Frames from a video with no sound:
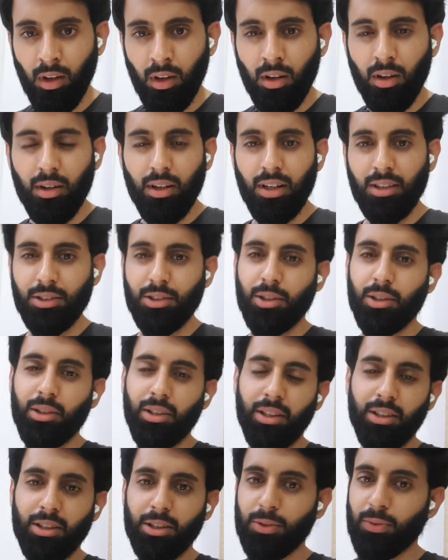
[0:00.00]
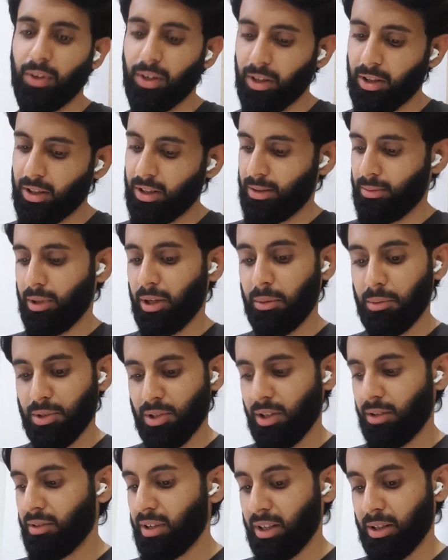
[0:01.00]
Alright, so in this video, I'm going to be
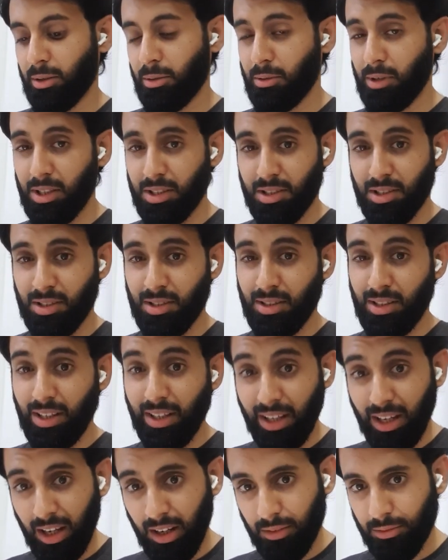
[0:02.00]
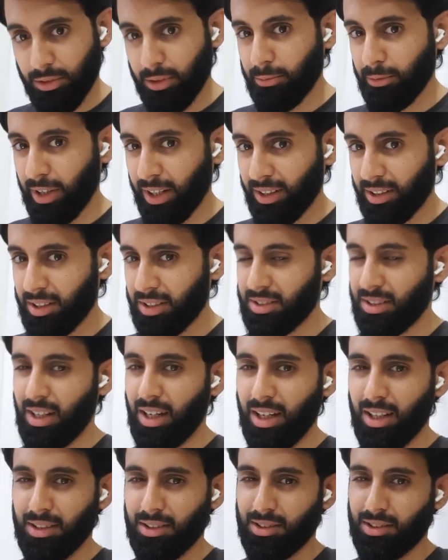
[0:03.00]
solving a question again from vectors.
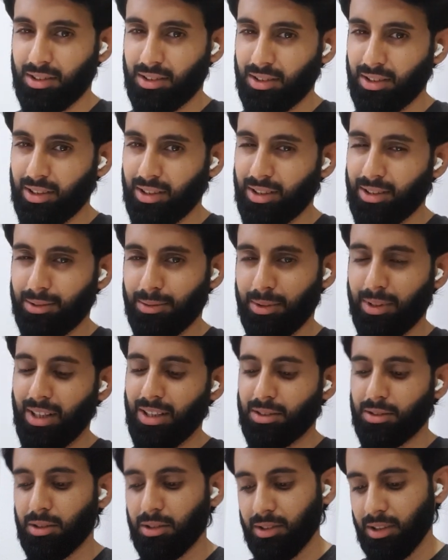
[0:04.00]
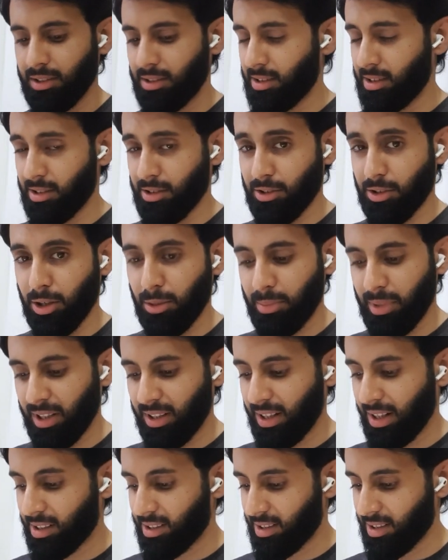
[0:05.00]
As you guys know, this is a topic
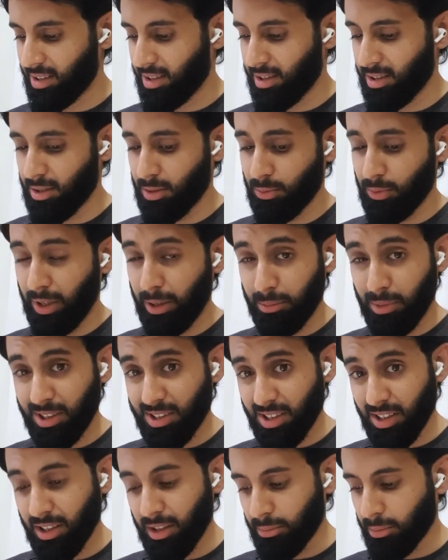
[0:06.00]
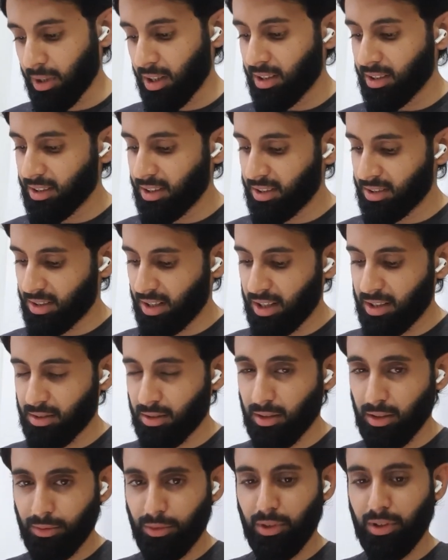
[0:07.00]
that is very much in demand these days. A
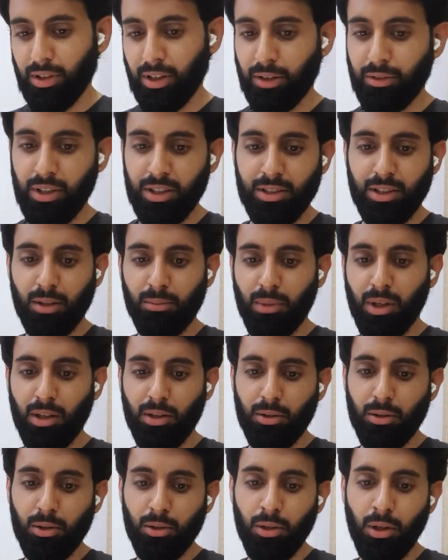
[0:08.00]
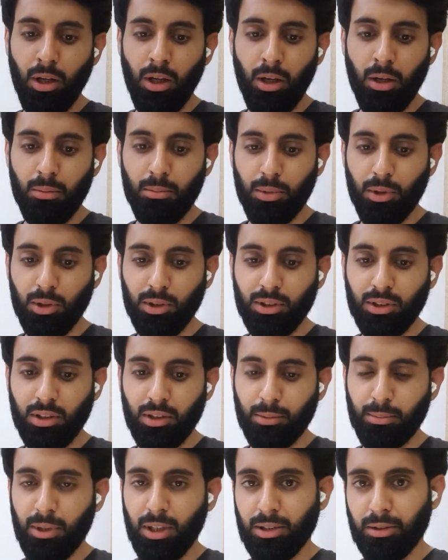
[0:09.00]
lot of you are requesting me to post
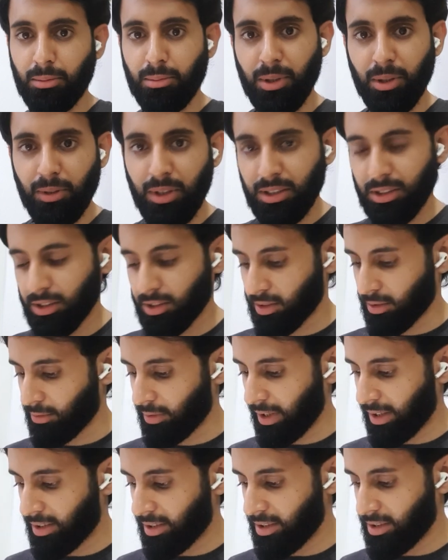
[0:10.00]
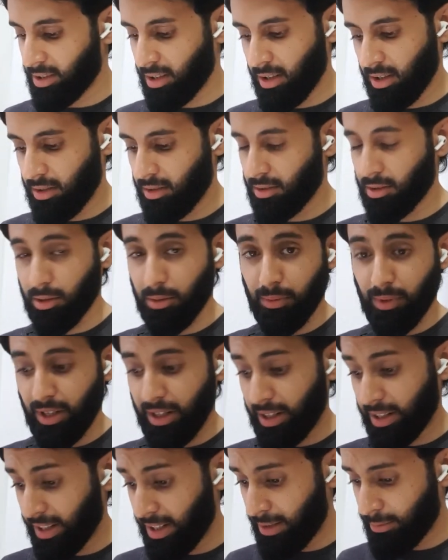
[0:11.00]
past paper questions of vectors. So here
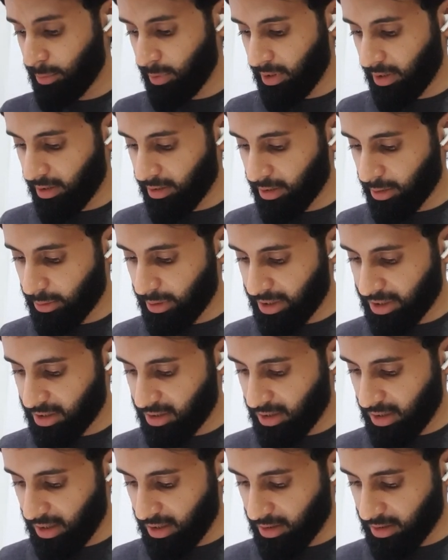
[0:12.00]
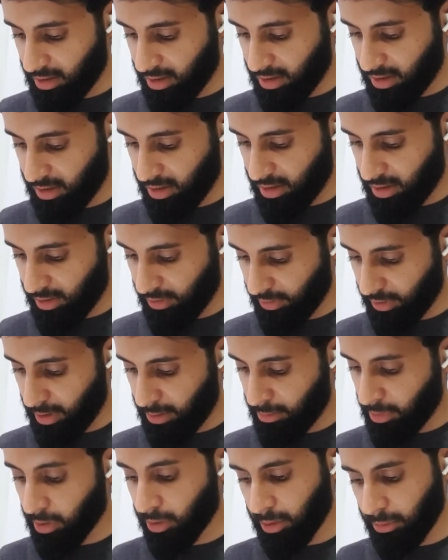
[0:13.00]
I am with another question, and this is
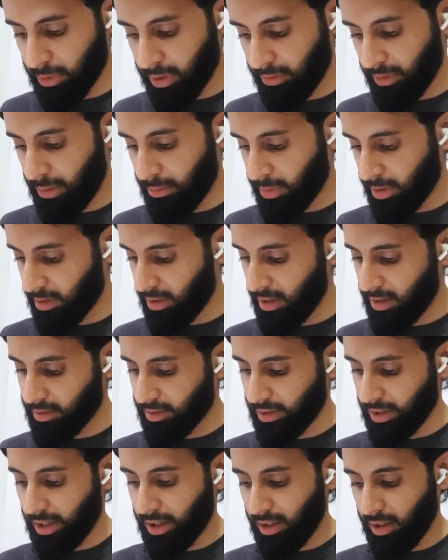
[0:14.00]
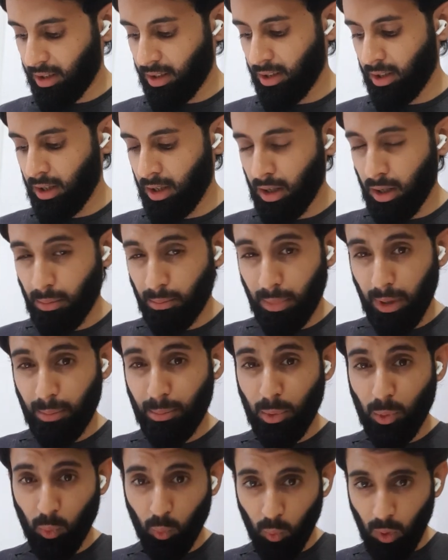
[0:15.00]
from October-November 2018,
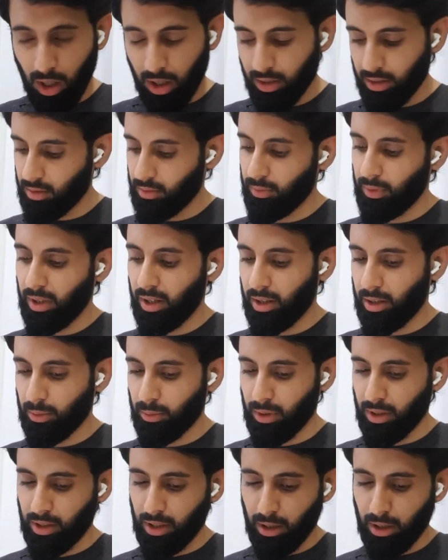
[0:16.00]
paper 1, variant 1.